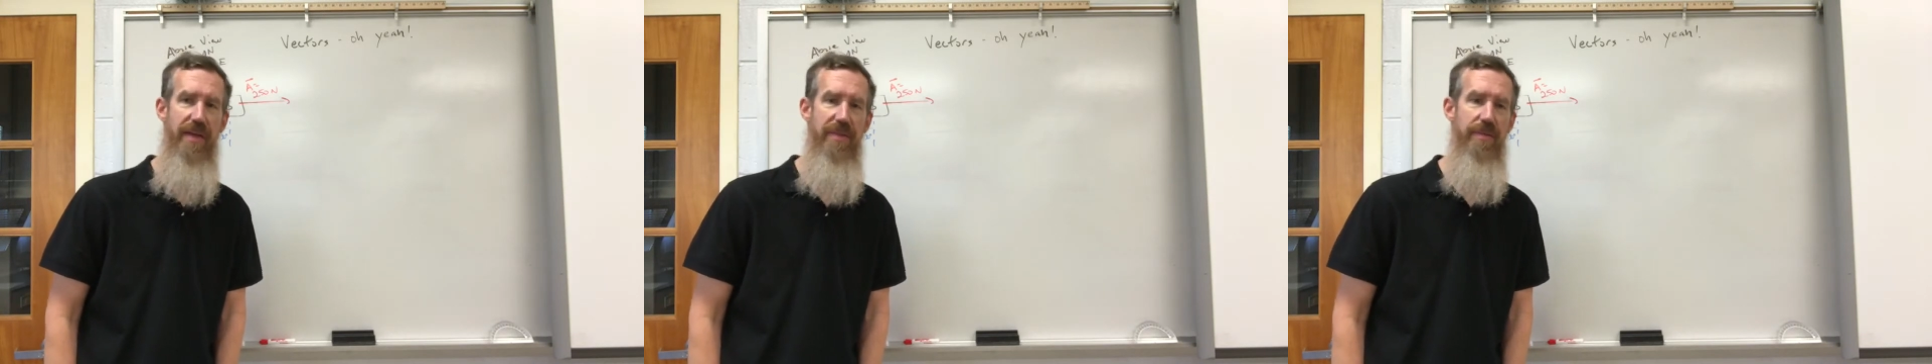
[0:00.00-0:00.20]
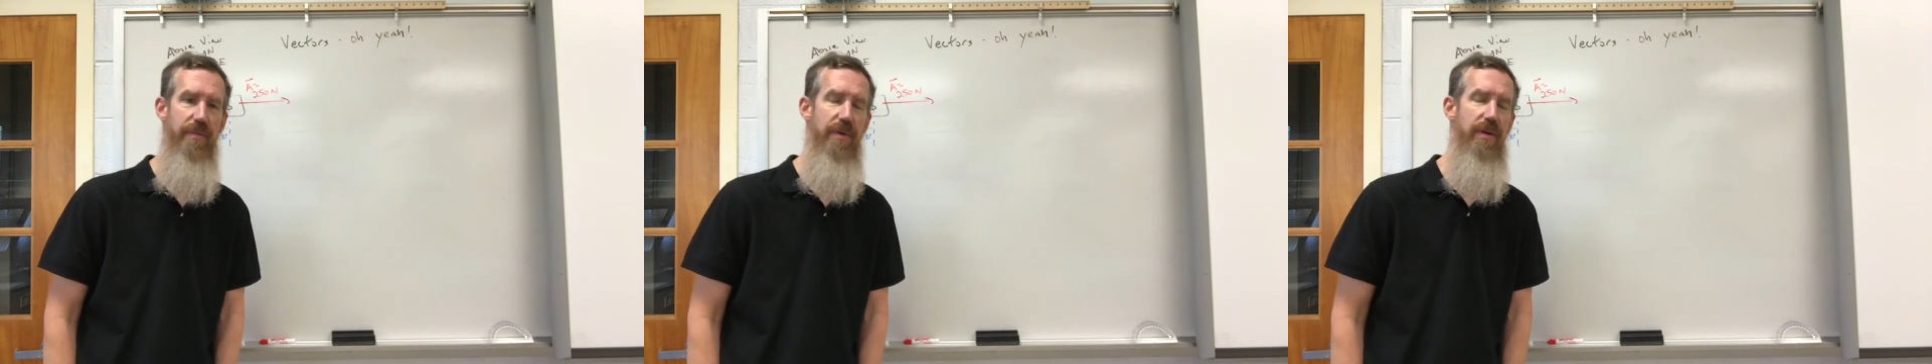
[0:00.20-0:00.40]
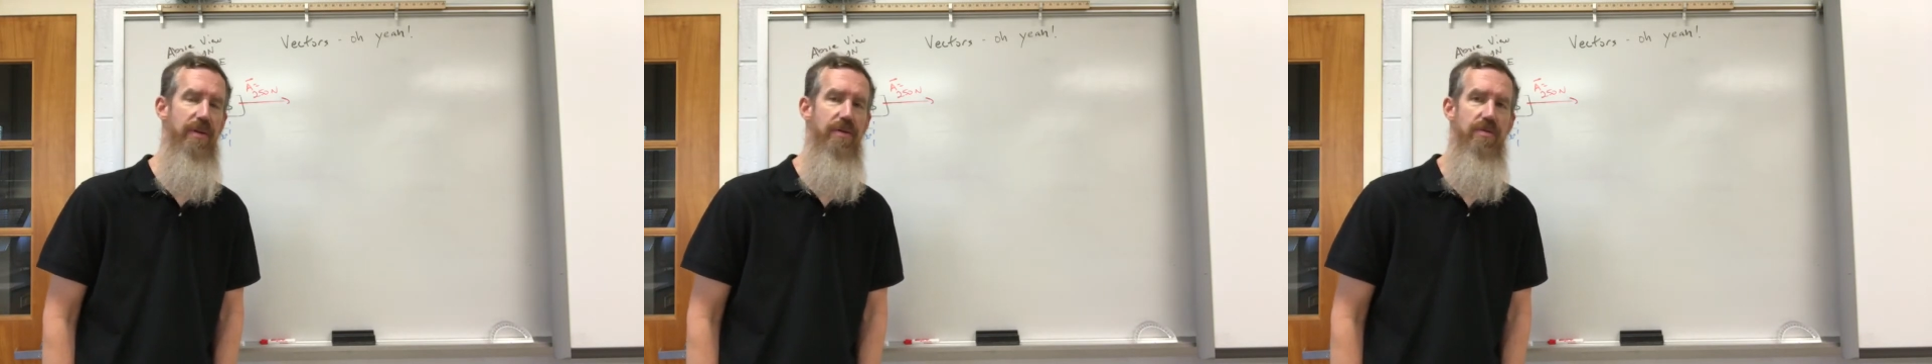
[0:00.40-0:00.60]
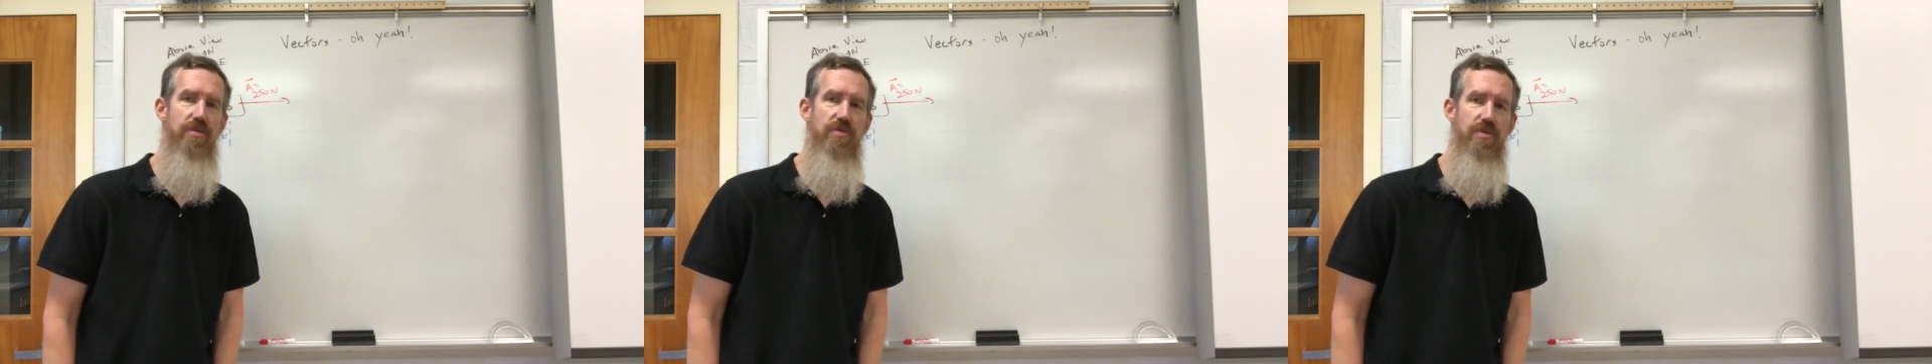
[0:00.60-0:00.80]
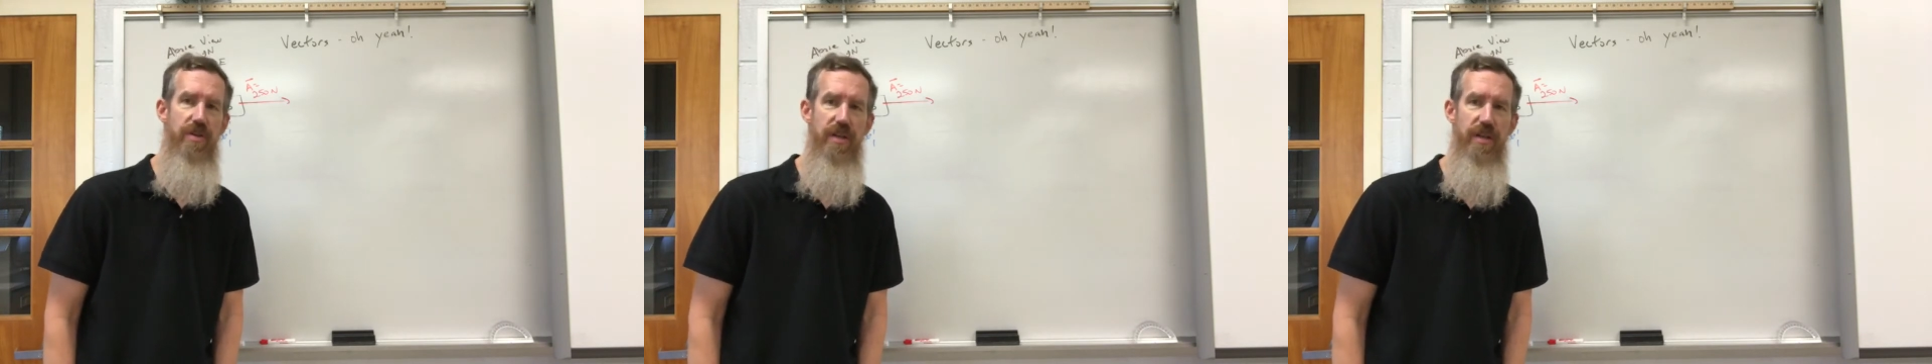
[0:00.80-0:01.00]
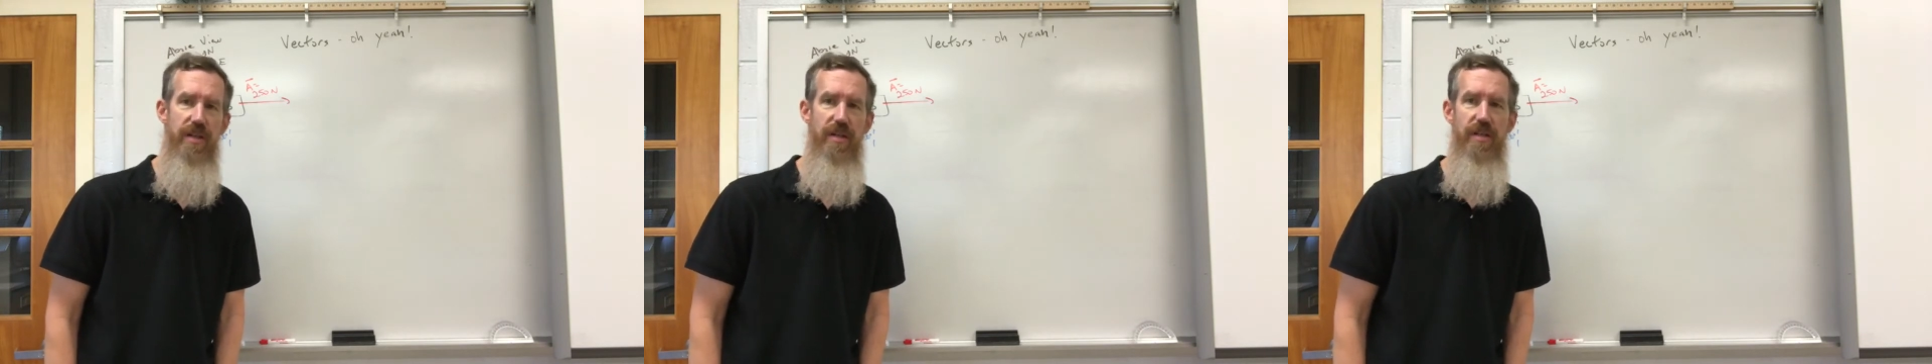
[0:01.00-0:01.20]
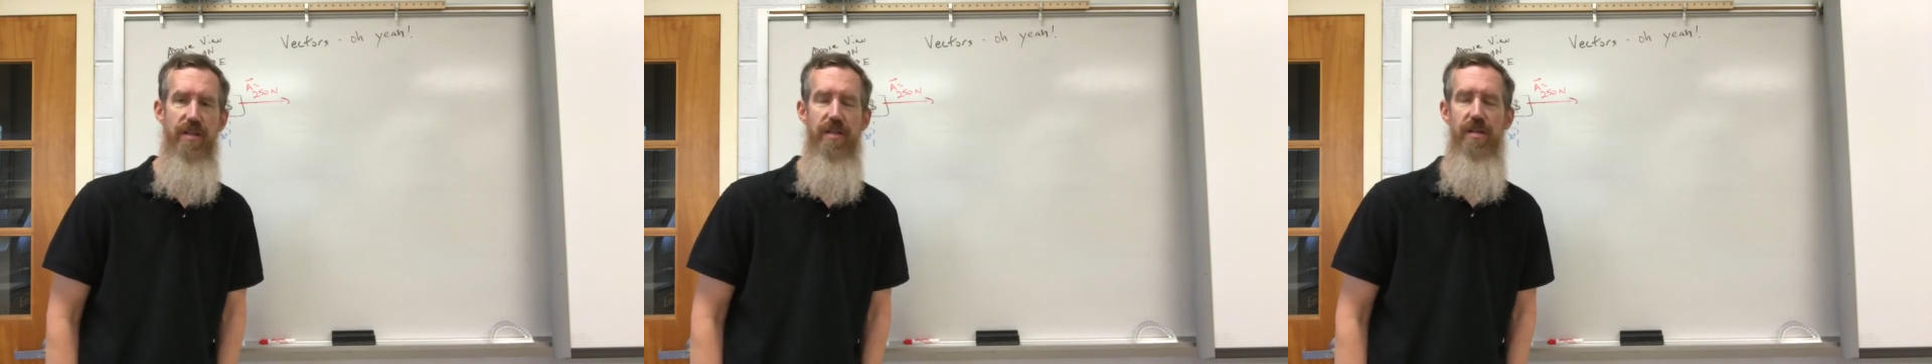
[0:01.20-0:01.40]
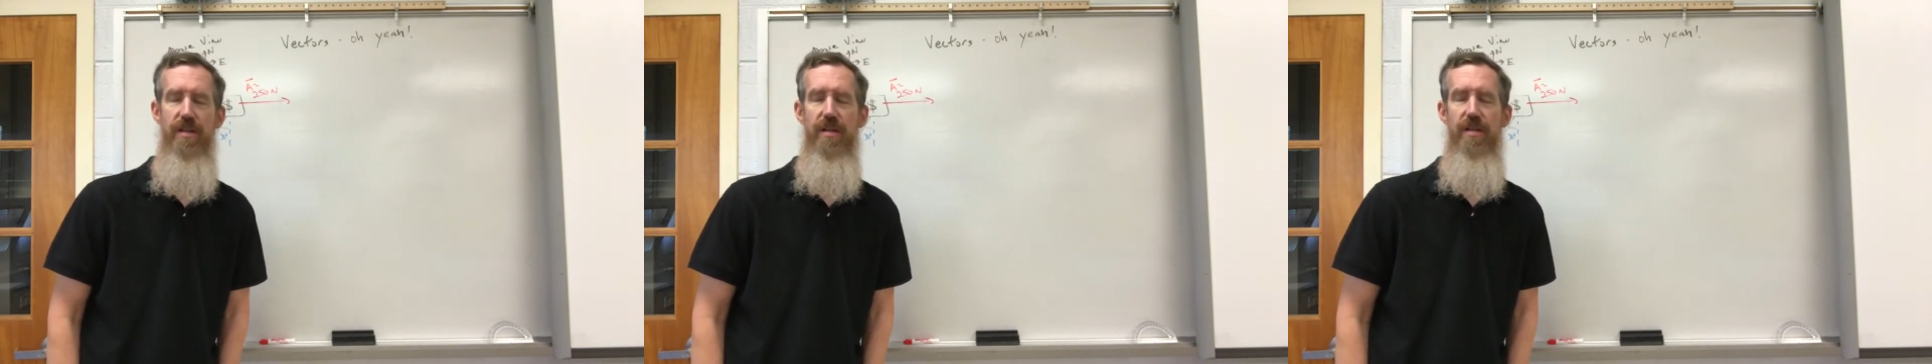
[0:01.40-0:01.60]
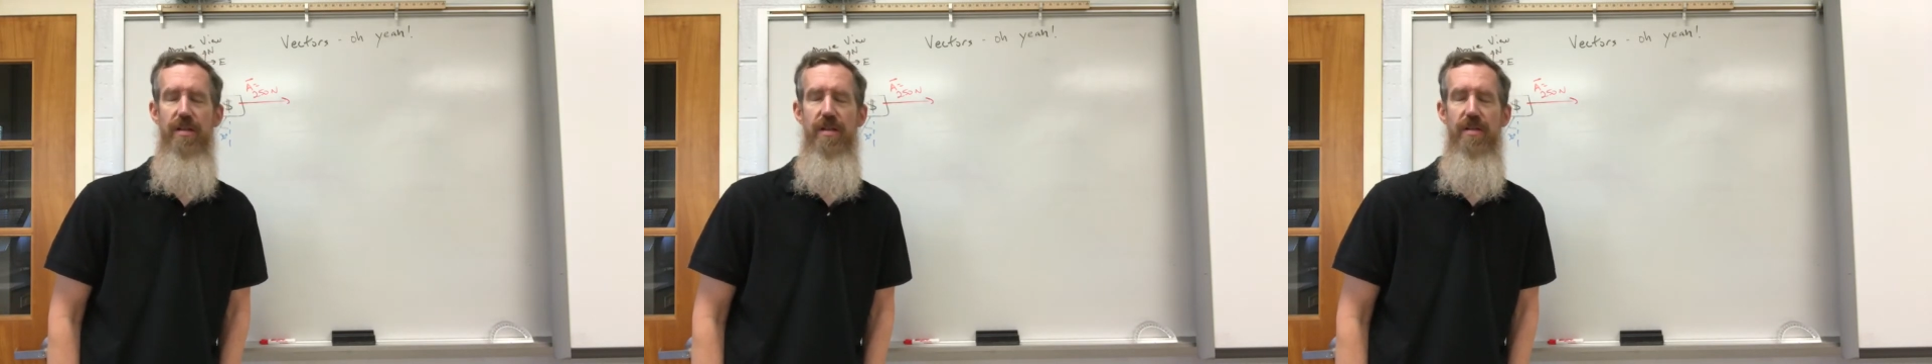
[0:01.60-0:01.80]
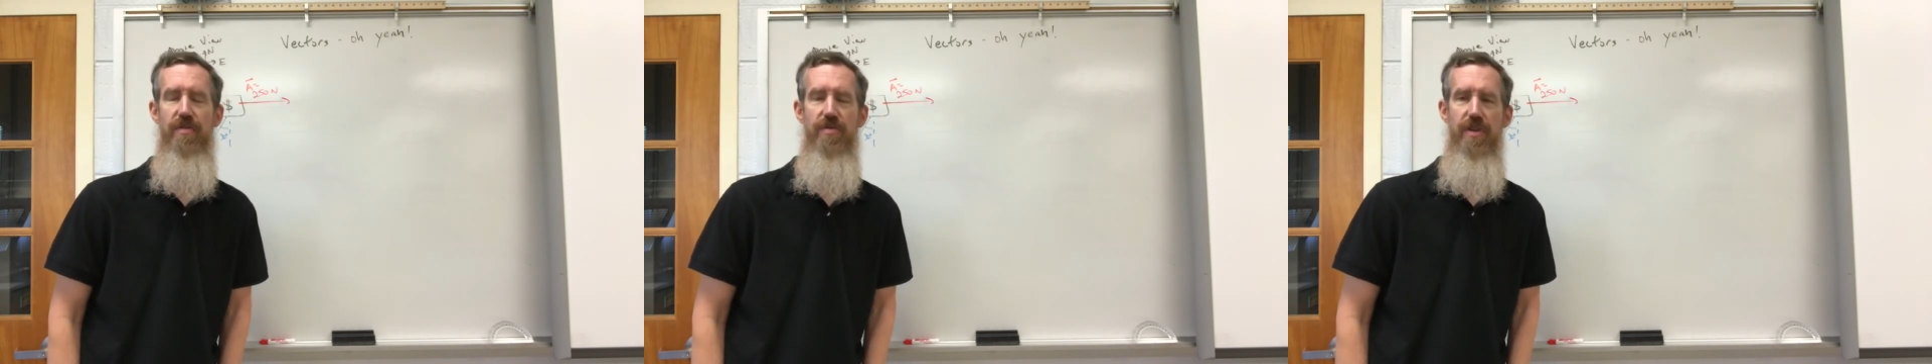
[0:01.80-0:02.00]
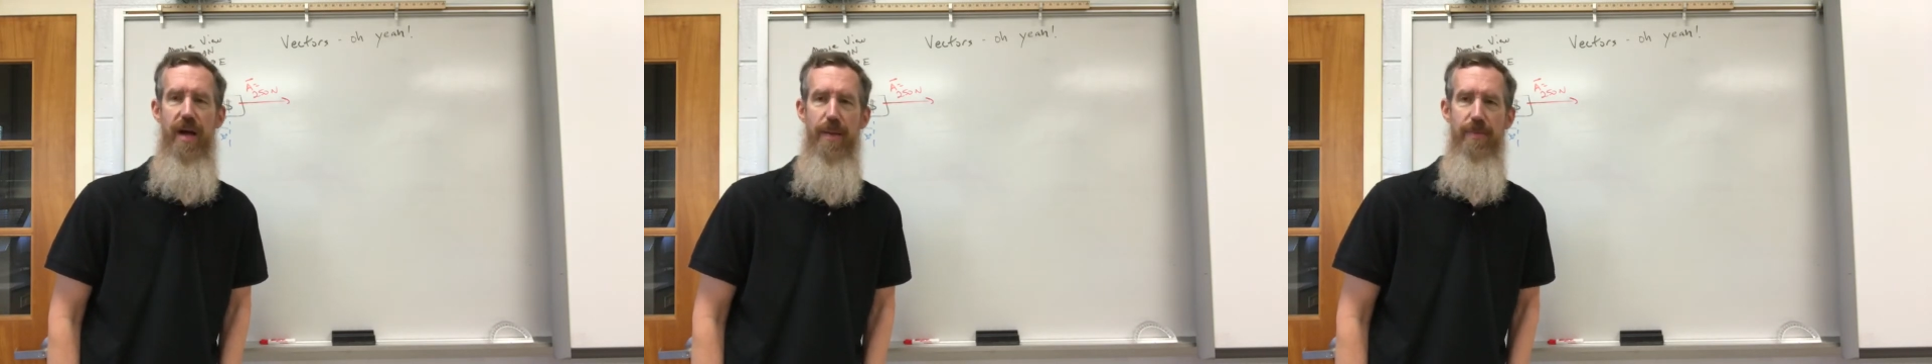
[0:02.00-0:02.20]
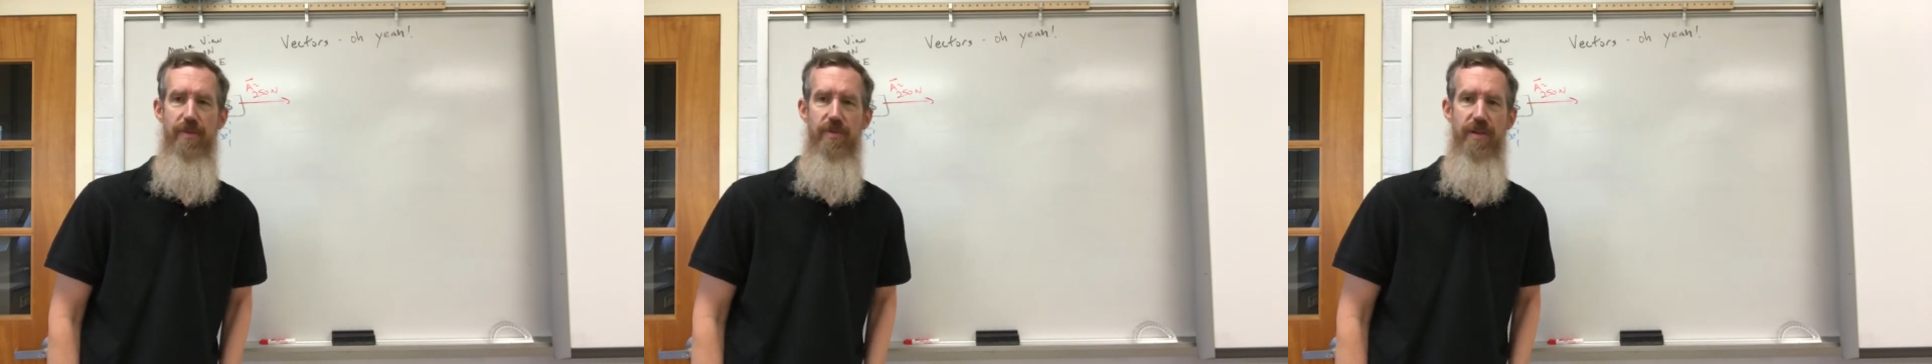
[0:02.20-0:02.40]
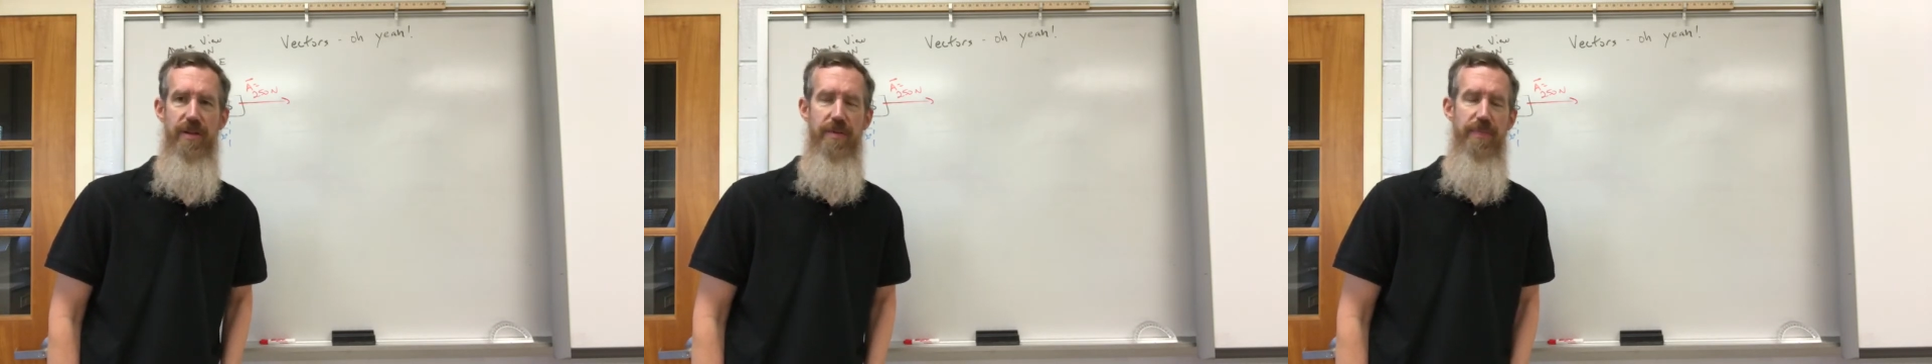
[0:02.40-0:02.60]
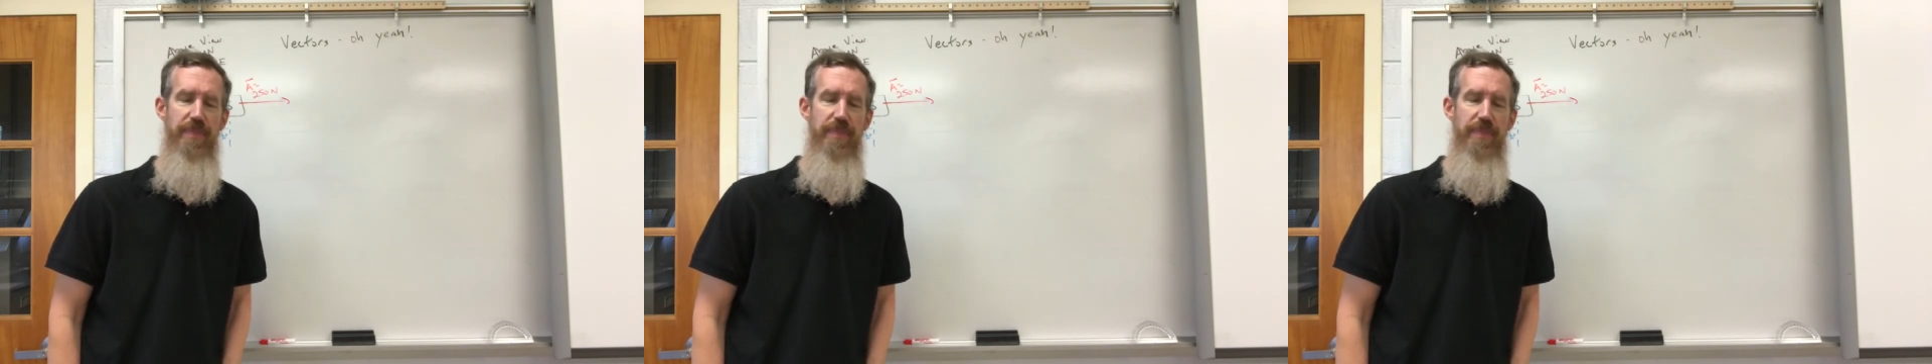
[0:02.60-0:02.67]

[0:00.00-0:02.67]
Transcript: We're going to use trig and geometry